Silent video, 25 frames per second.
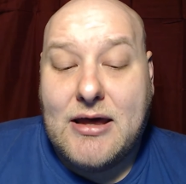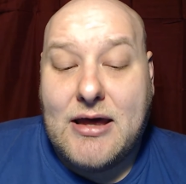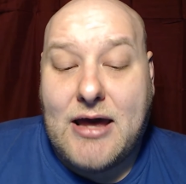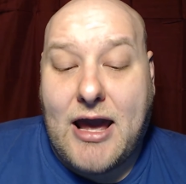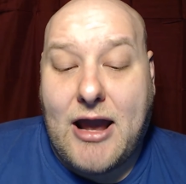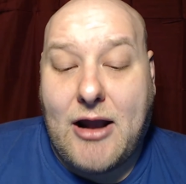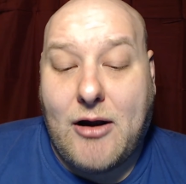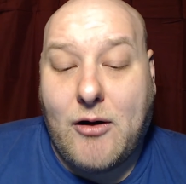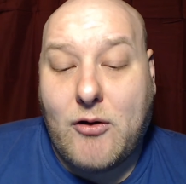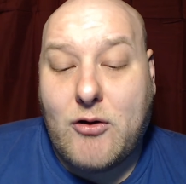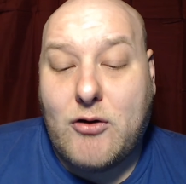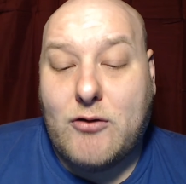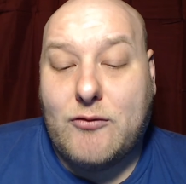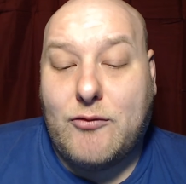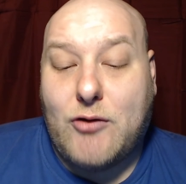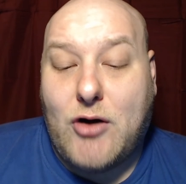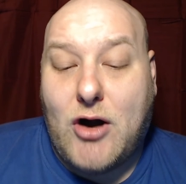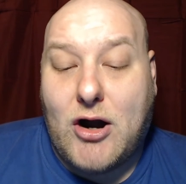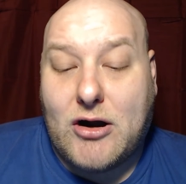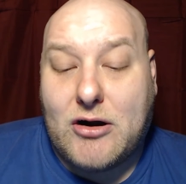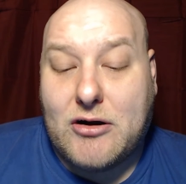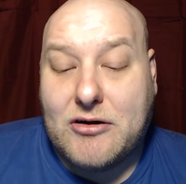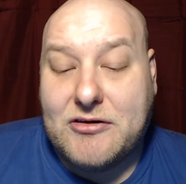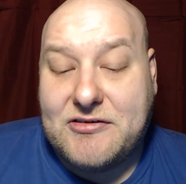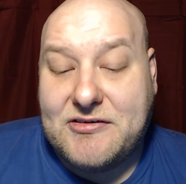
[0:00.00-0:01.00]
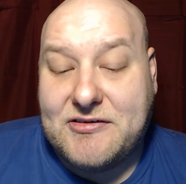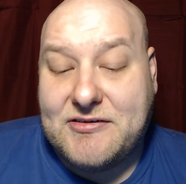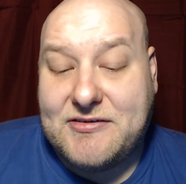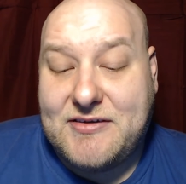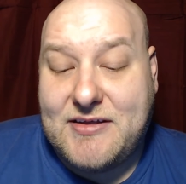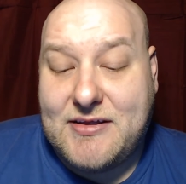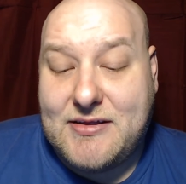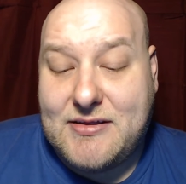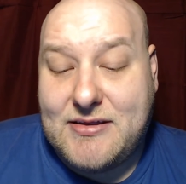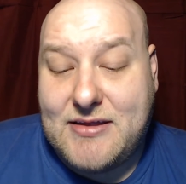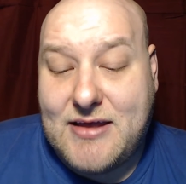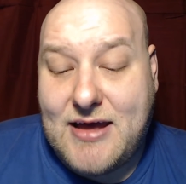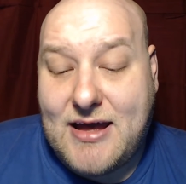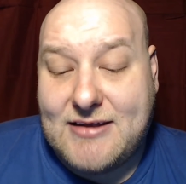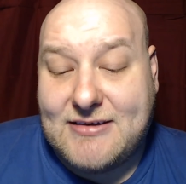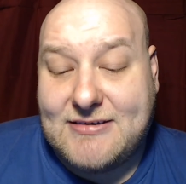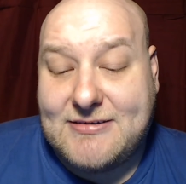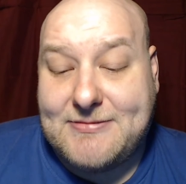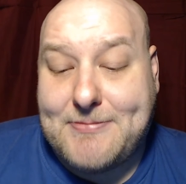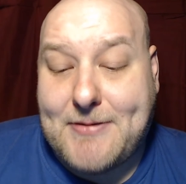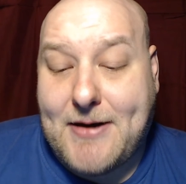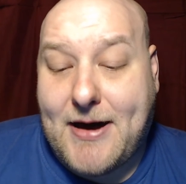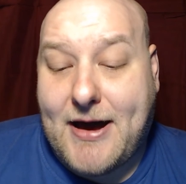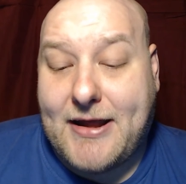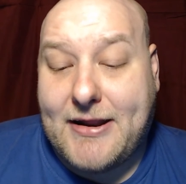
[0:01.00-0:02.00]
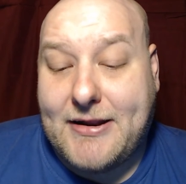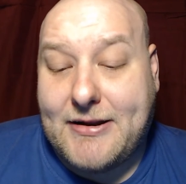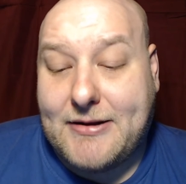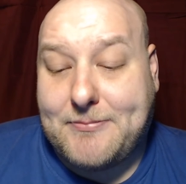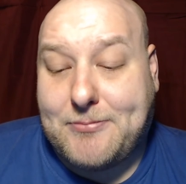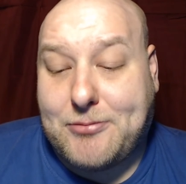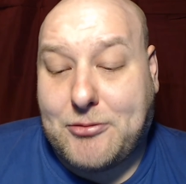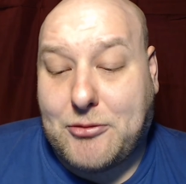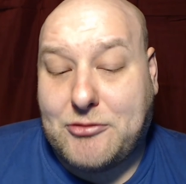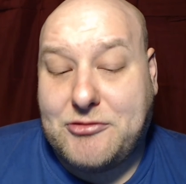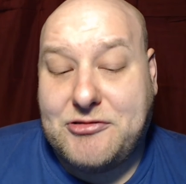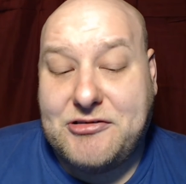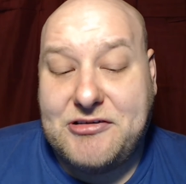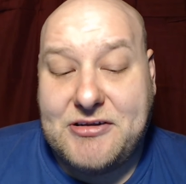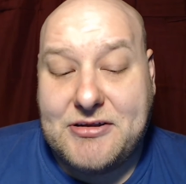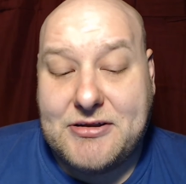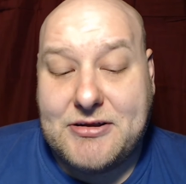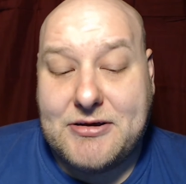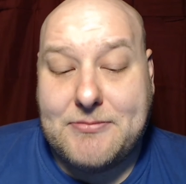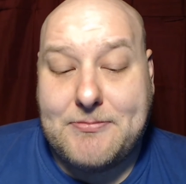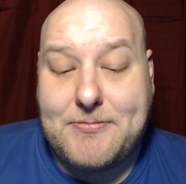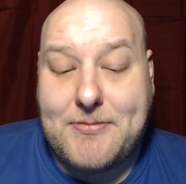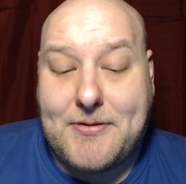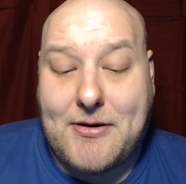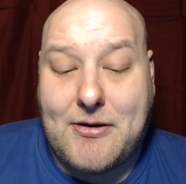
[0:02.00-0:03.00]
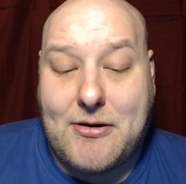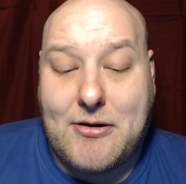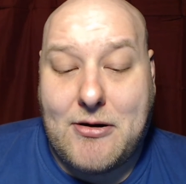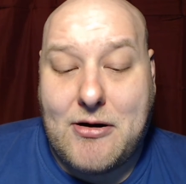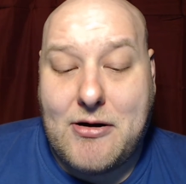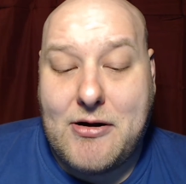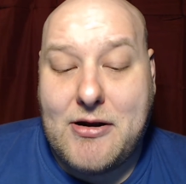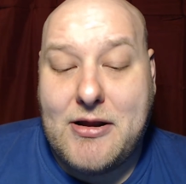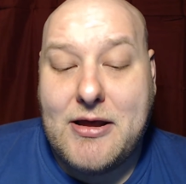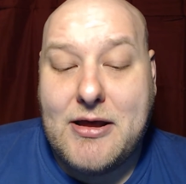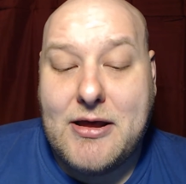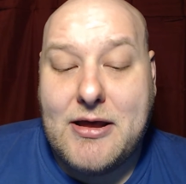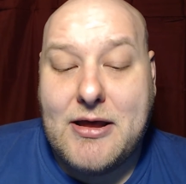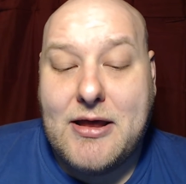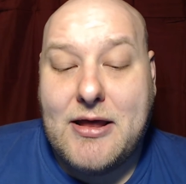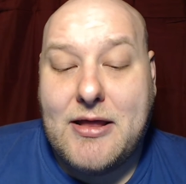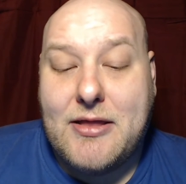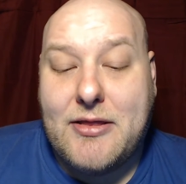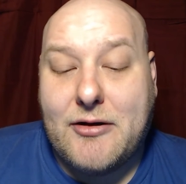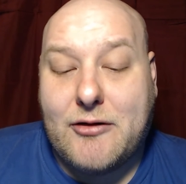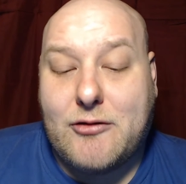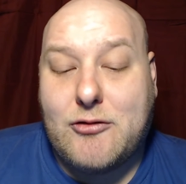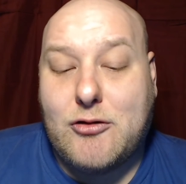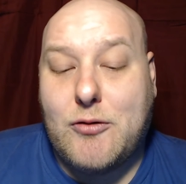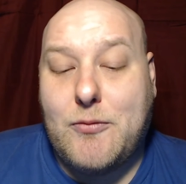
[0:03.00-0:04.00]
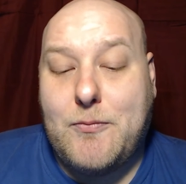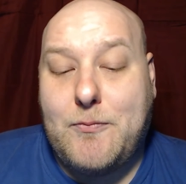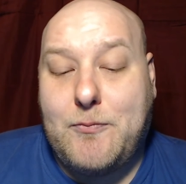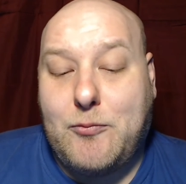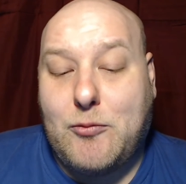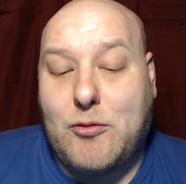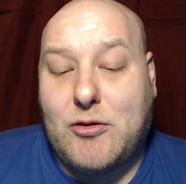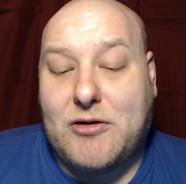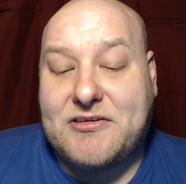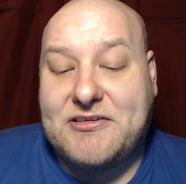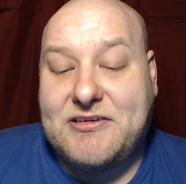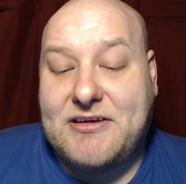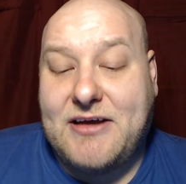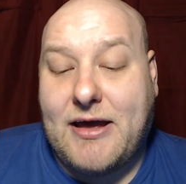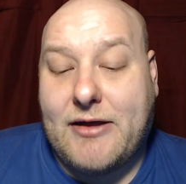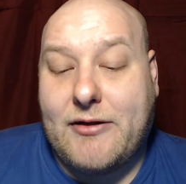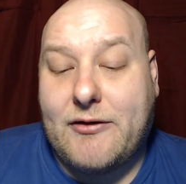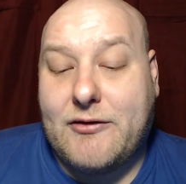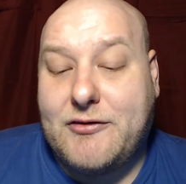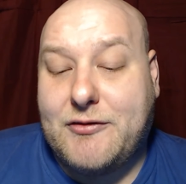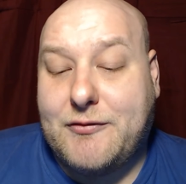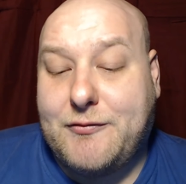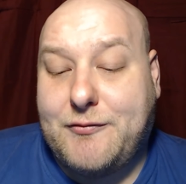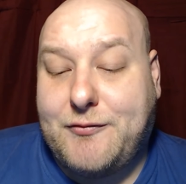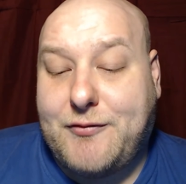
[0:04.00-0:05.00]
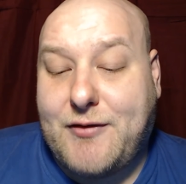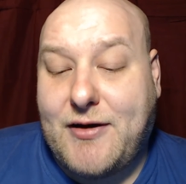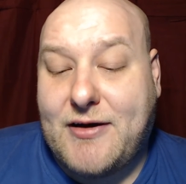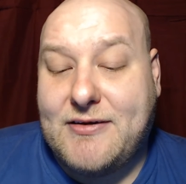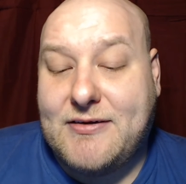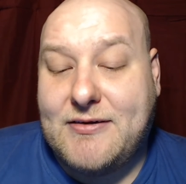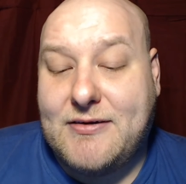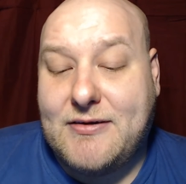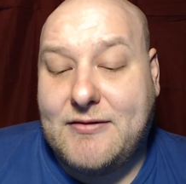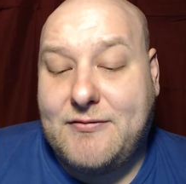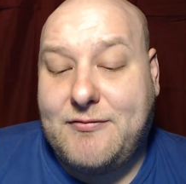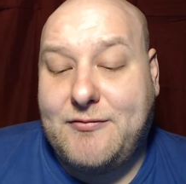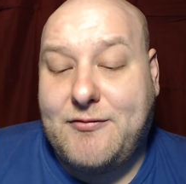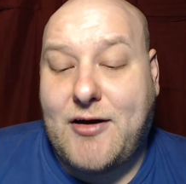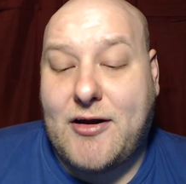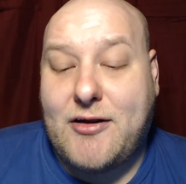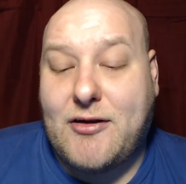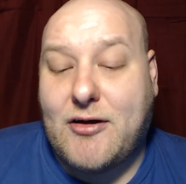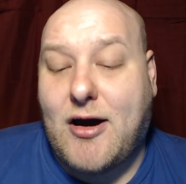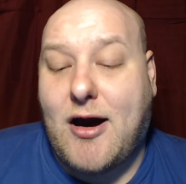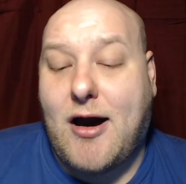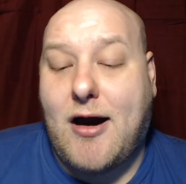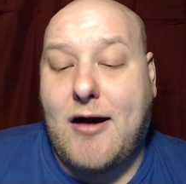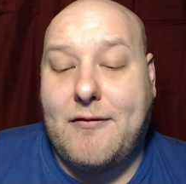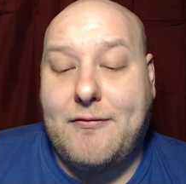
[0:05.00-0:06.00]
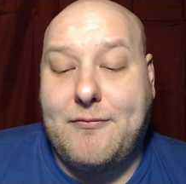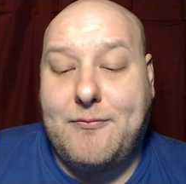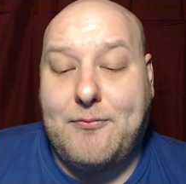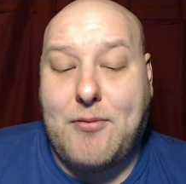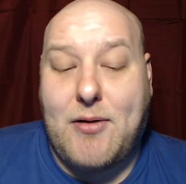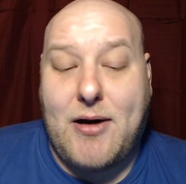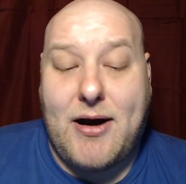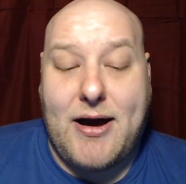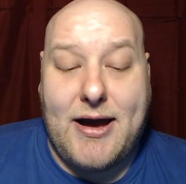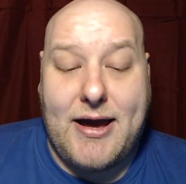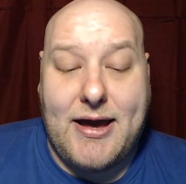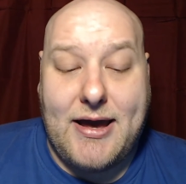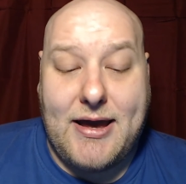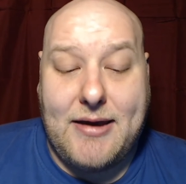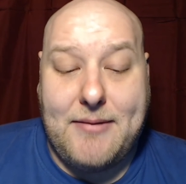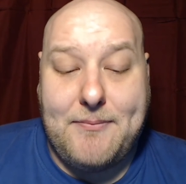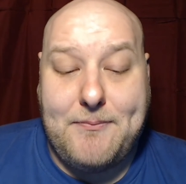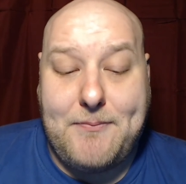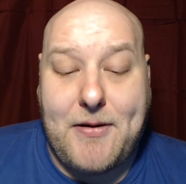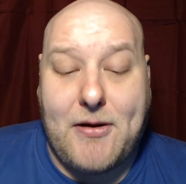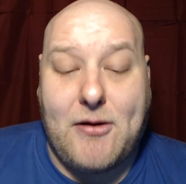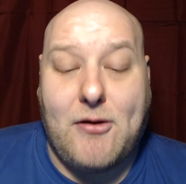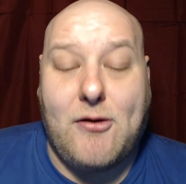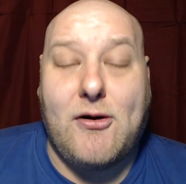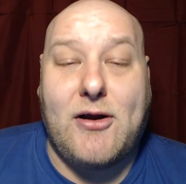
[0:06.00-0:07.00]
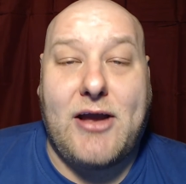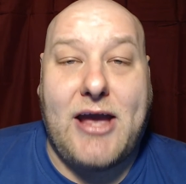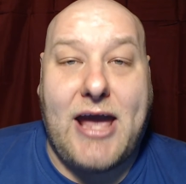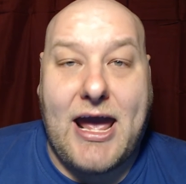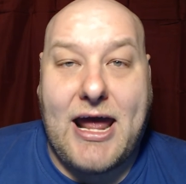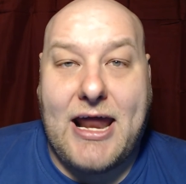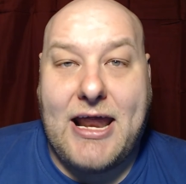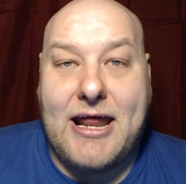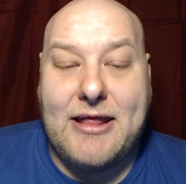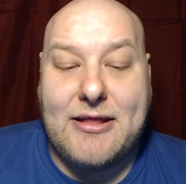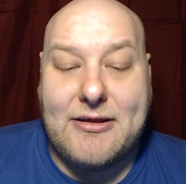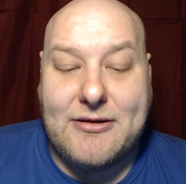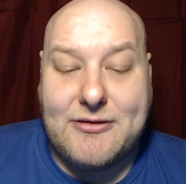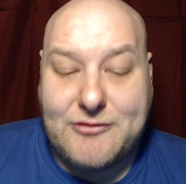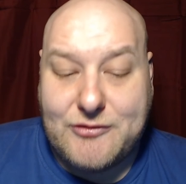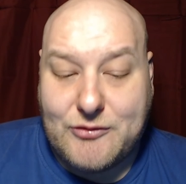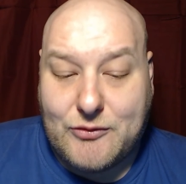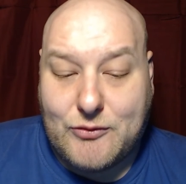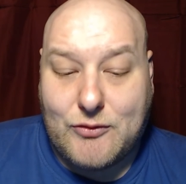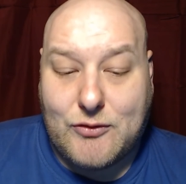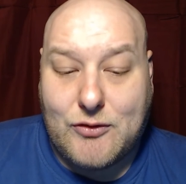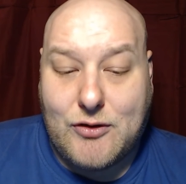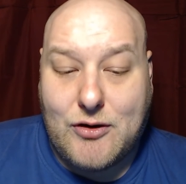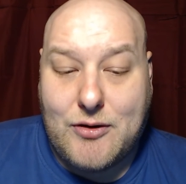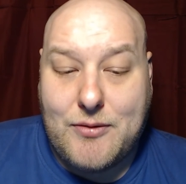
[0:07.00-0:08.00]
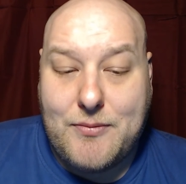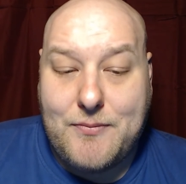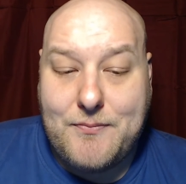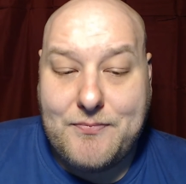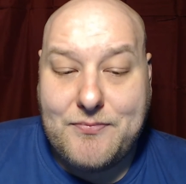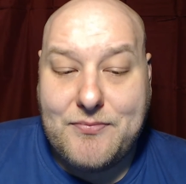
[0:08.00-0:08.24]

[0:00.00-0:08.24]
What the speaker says: A herd of walkers is then spotted approaching the barn. The group works together to fend off by barricading the door.